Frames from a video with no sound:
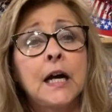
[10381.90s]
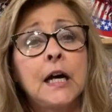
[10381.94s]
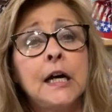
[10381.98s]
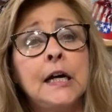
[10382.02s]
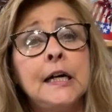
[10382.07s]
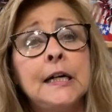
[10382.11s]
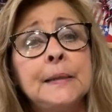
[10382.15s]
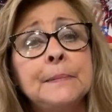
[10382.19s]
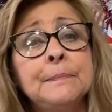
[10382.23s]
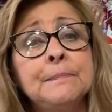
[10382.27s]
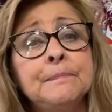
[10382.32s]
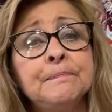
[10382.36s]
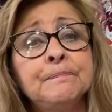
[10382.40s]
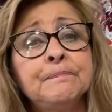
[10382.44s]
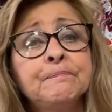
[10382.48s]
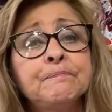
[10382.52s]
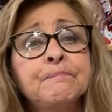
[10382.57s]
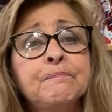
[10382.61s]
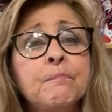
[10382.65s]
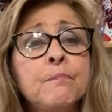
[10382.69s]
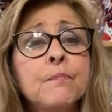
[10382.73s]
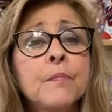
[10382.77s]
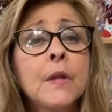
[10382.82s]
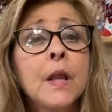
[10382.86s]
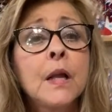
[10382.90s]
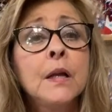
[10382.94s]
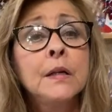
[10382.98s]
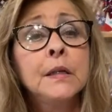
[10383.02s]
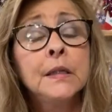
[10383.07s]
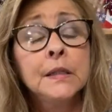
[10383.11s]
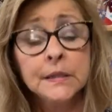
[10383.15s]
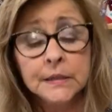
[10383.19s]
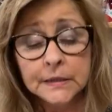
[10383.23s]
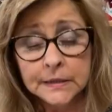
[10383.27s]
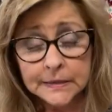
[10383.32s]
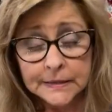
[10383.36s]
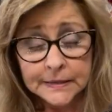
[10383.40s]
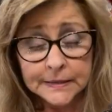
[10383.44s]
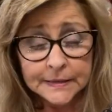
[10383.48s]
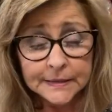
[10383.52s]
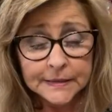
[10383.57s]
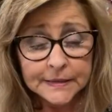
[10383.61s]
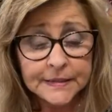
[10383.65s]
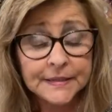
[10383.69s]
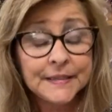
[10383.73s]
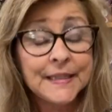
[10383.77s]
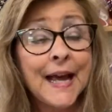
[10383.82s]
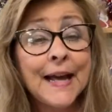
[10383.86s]
um,
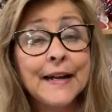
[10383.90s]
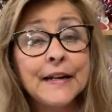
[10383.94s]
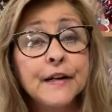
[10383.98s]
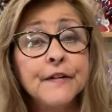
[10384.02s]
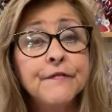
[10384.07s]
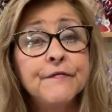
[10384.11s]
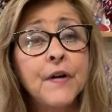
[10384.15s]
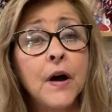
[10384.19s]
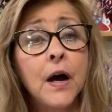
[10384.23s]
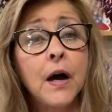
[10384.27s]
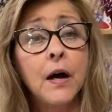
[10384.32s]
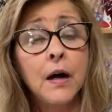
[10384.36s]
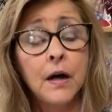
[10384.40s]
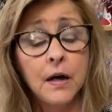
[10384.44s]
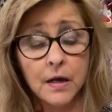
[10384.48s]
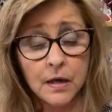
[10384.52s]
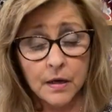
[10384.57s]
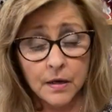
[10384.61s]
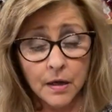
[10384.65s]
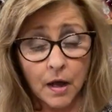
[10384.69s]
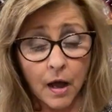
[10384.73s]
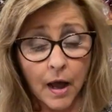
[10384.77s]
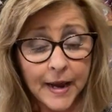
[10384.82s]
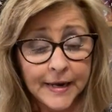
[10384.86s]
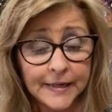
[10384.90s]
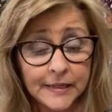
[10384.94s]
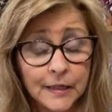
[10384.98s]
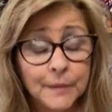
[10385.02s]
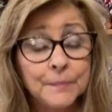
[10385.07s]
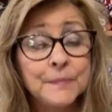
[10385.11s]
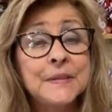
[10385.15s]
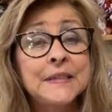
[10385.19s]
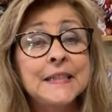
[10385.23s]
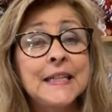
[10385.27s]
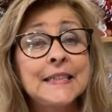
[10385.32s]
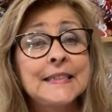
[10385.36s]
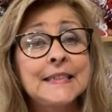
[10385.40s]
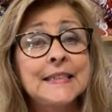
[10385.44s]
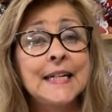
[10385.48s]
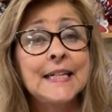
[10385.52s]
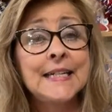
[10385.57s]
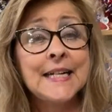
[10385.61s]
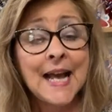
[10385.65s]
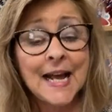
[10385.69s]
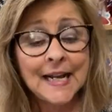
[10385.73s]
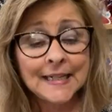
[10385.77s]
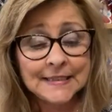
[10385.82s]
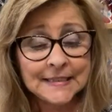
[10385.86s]
set of uh, items that did
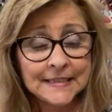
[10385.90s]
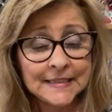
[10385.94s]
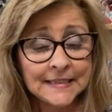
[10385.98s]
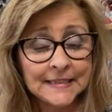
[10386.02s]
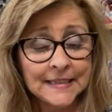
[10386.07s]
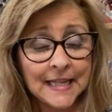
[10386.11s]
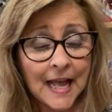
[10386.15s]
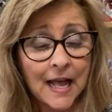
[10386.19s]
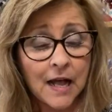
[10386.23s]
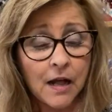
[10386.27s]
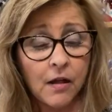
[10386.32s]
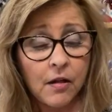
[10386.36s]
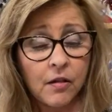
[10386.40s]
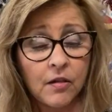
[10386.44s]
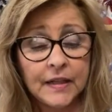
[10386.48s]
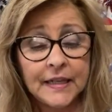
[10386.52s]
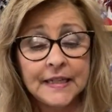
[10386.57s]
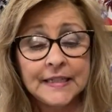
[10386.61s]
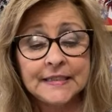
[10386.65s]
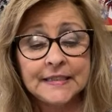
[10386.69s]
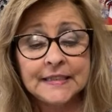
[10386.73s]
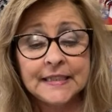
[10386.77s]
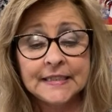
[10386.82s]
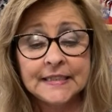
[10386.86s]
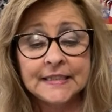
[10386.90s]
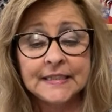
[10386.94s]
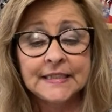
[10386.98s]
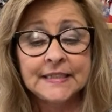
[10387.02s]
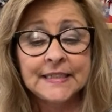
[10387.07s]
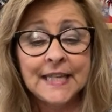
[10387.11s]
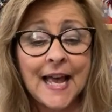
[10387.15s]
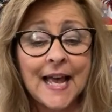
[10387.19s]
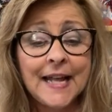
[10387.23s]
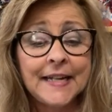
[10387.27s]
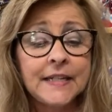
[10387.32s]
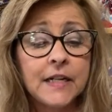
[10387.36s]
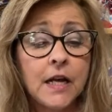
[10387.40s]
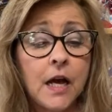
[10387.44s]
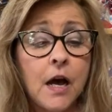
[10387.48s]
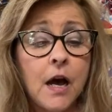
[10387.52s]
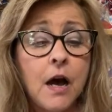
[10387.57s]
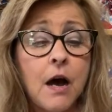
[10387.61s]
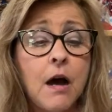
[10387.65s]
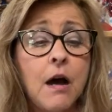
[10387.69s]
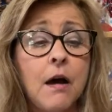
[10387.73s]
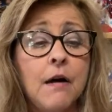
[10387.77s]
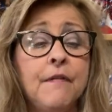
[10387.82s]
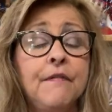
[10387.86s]
not sell is a set
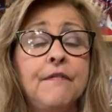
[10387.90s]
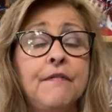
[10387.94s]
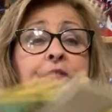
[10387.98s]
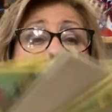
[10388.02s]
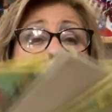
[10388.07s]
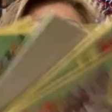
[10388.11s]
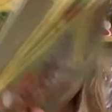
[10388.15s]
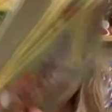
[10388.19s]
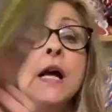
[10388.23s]
of